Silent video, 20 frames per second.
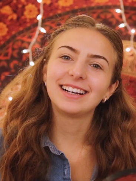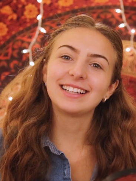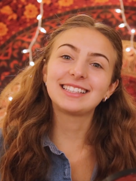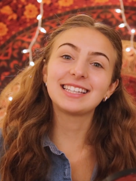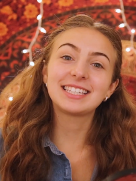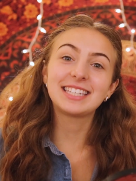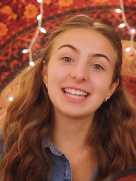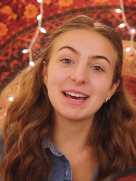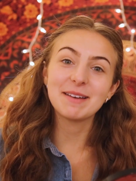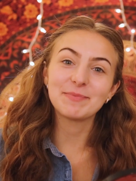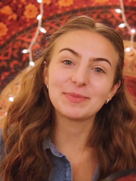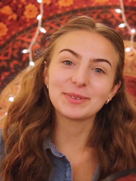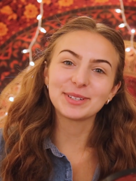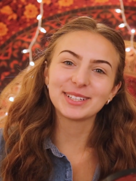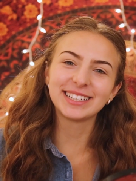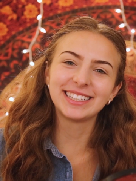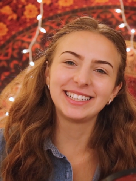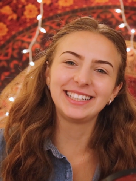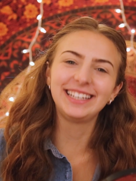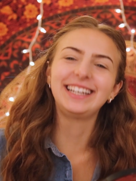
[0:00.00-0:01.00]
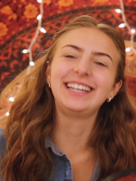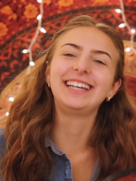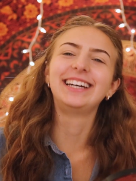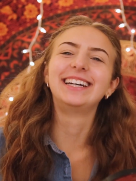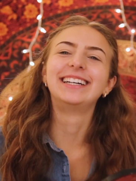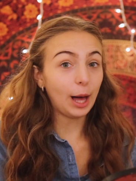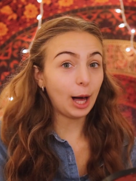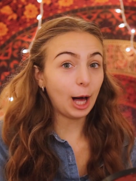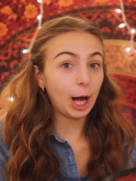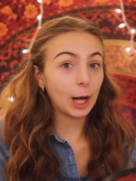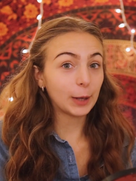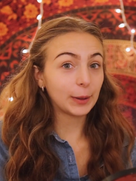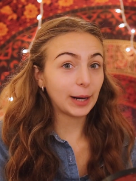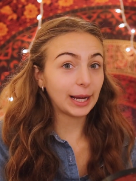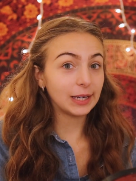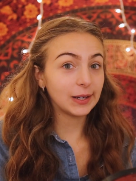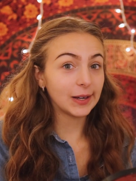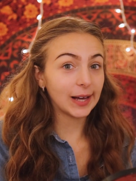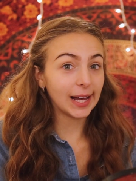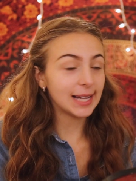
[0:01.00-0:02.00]
It's a tip.
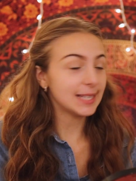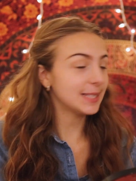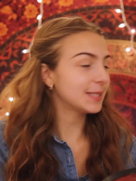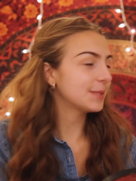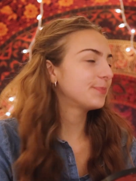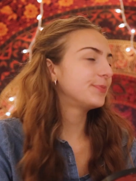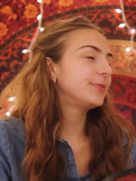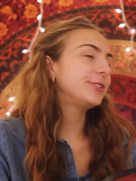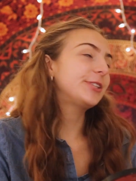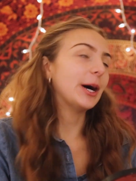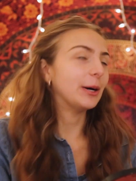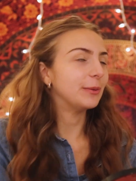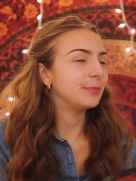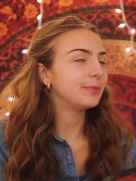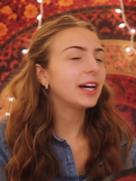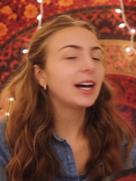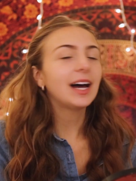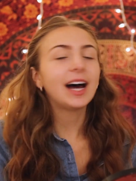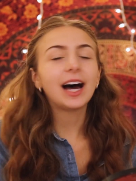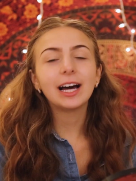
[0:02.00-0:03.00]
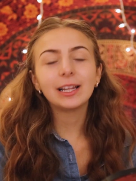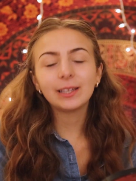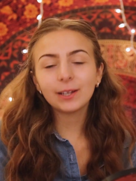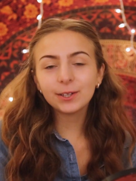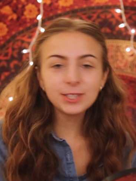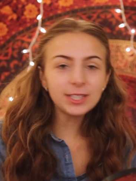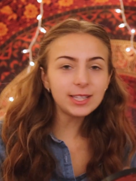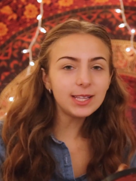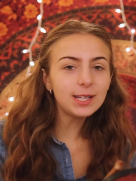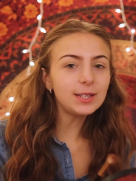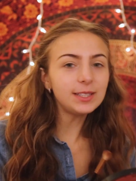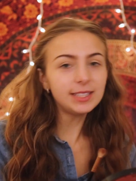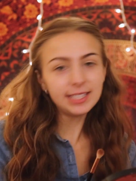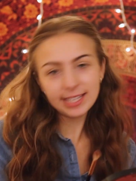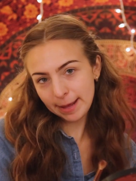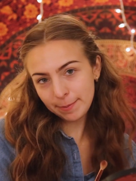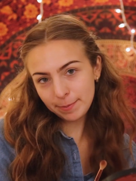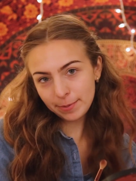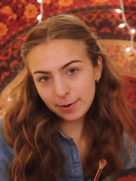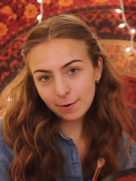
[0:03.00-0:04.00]
Alright you guys, so I learned a little
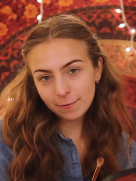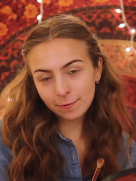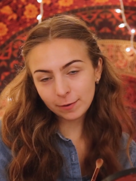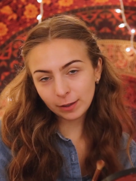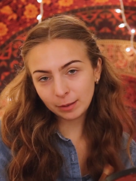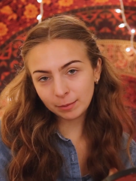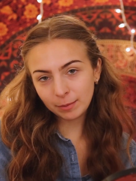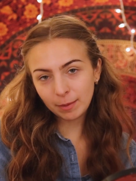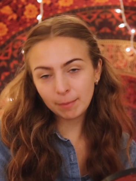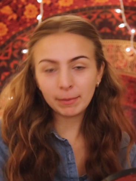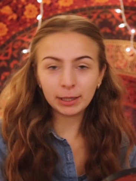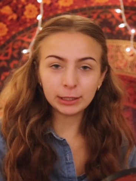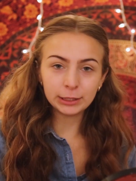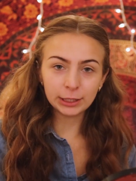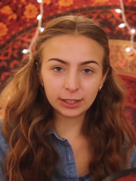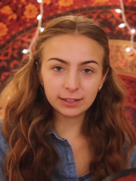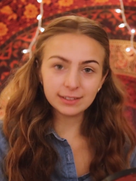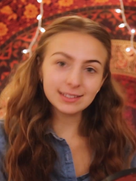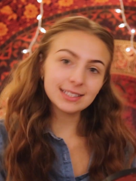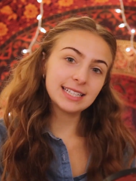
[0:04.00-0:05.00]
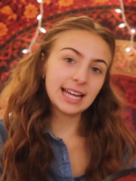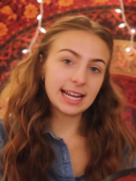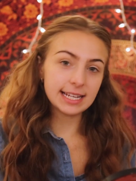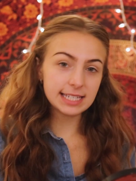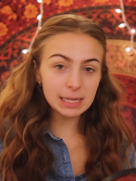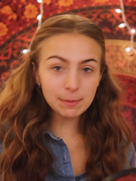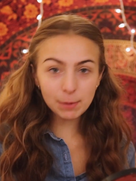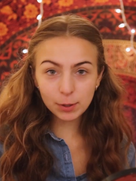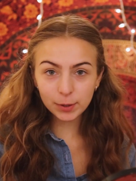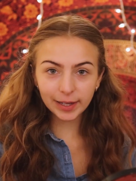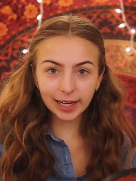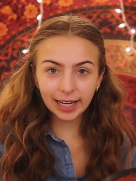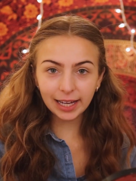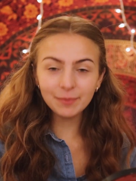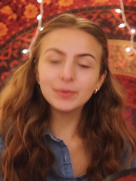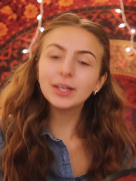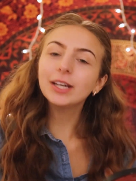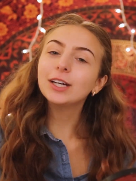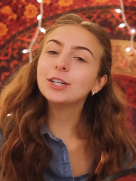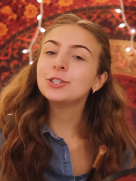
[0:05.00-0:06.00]
tip from my girl Stacey
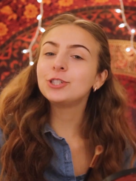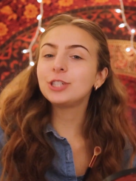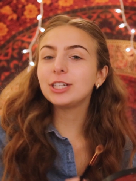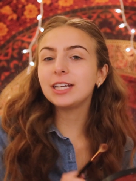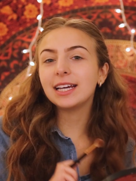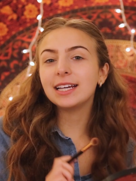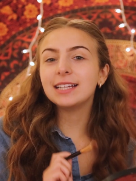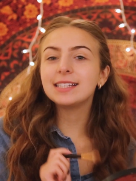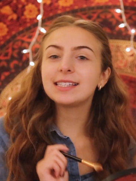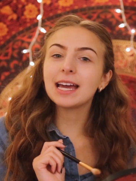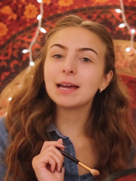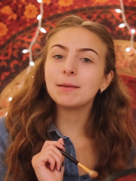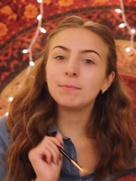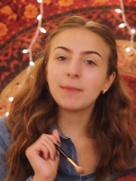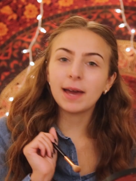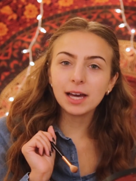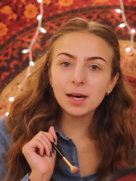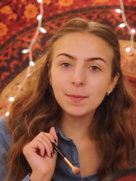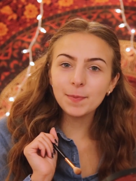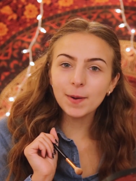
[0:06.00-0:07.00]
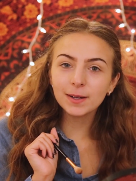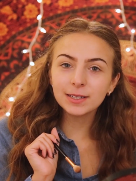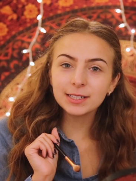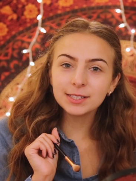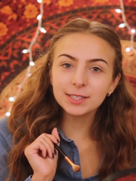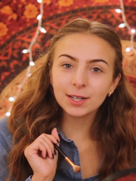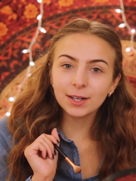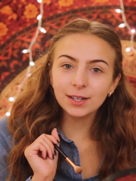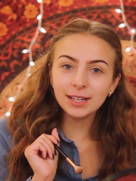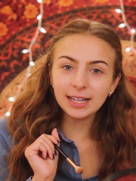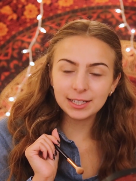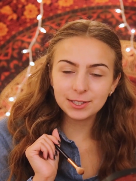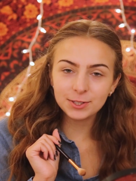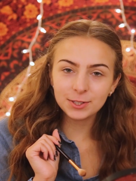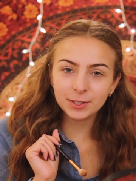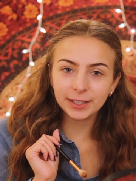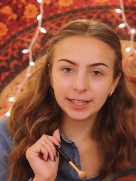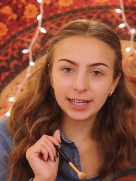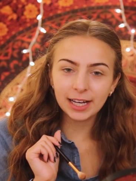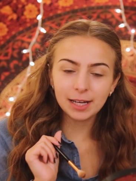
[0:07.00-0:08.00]
Marie. She is a makeup artist on
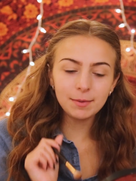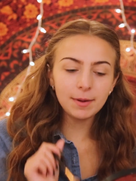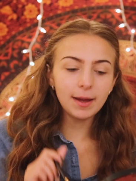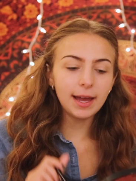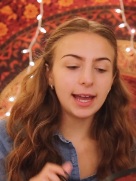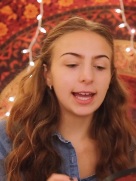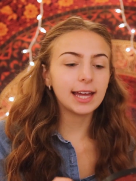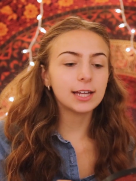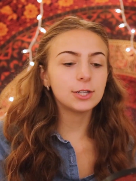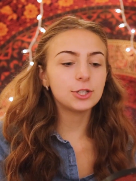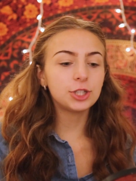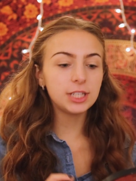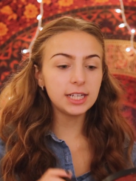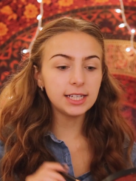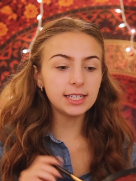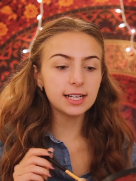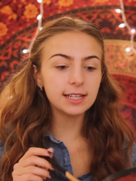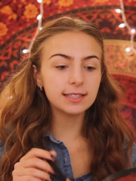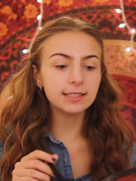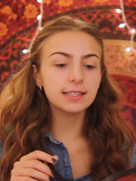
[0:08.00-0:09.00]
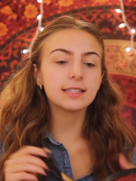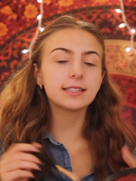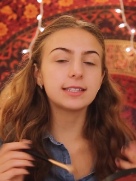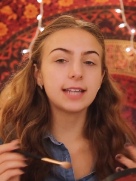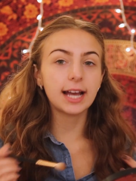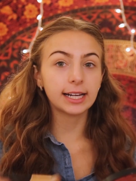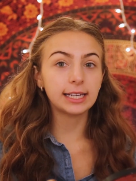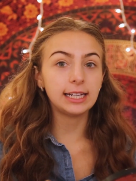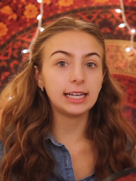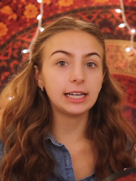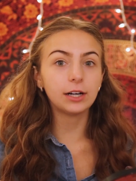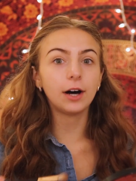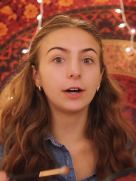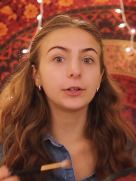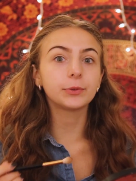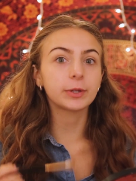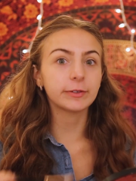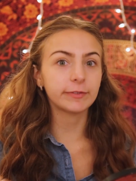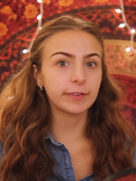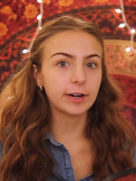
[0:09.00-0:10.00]
Instagram, and she does this technique
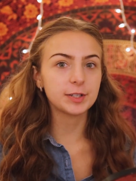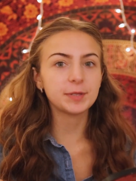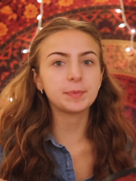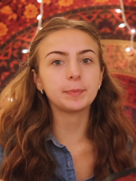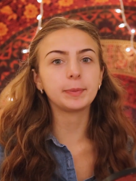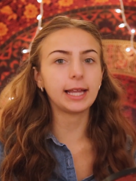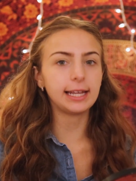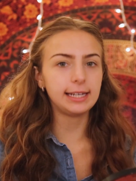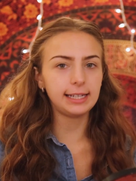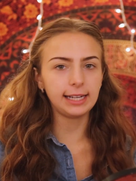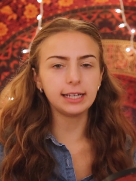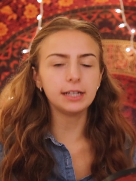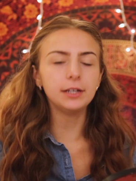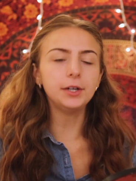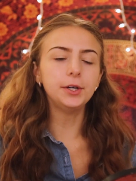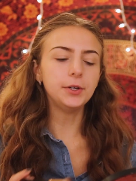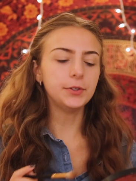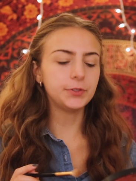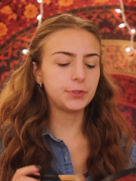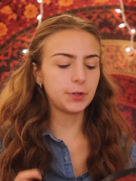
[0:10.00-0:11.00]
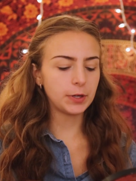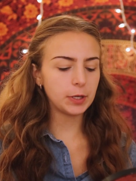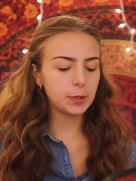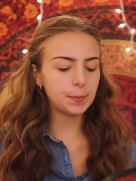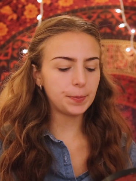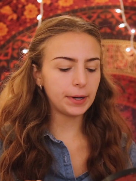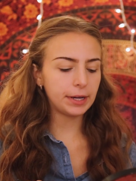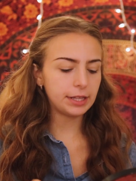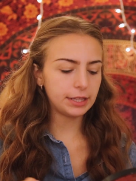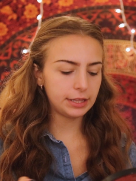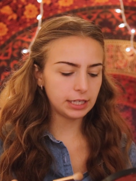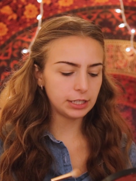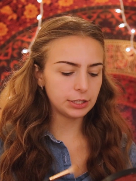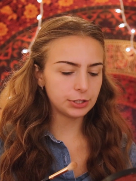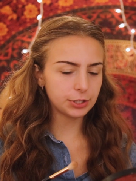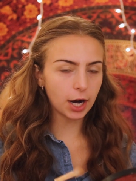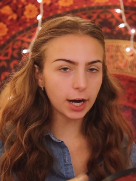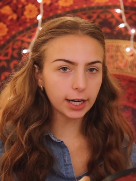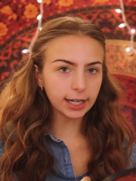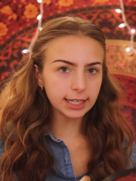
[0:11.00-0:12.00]
called reverse blending. So you put the
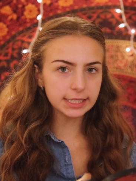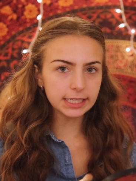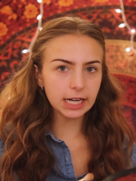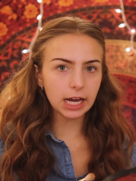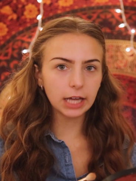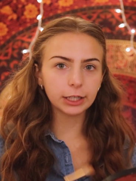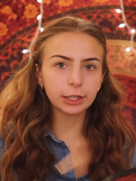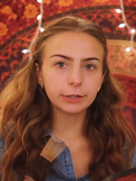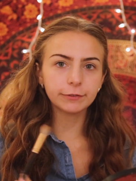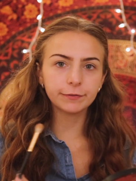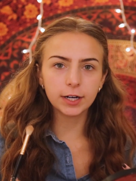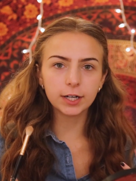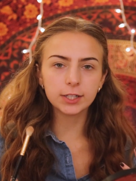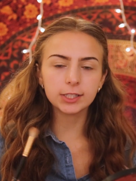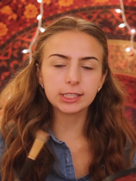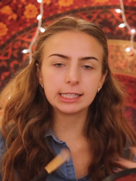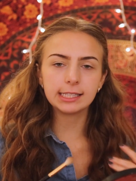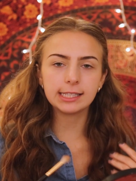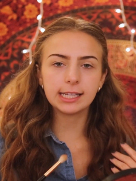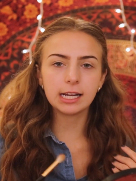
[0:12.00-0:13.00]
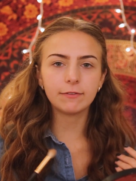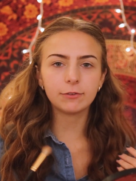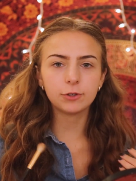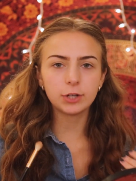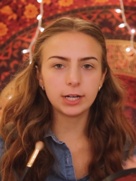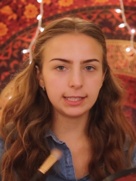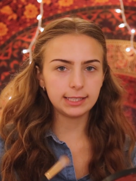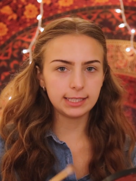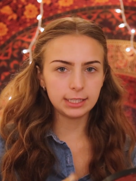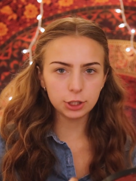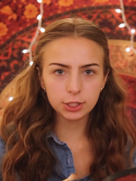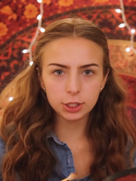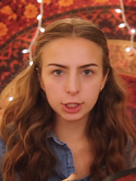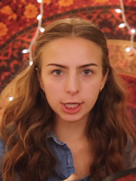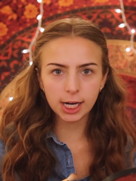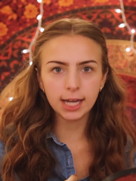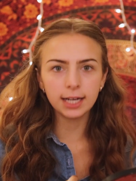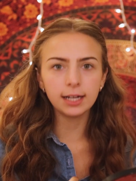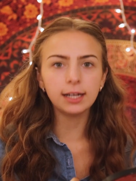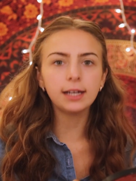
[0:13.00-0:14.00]
darkest color first instead of transition
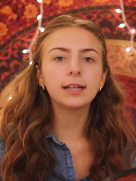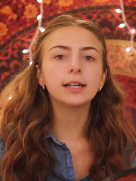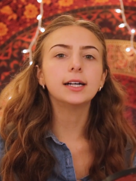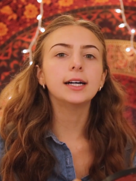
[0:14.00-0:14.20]
shade,